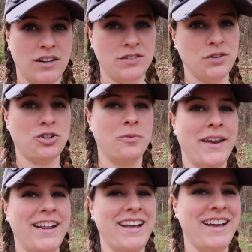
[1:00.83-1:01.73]
on social
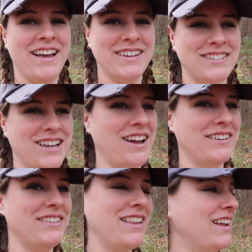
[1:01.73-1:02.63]
media has
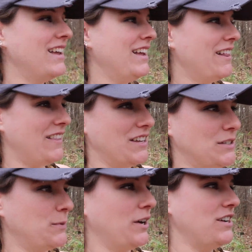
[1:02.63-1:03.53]
gotten the
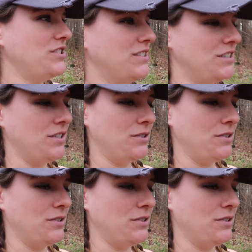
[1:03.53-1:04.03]
inspiration to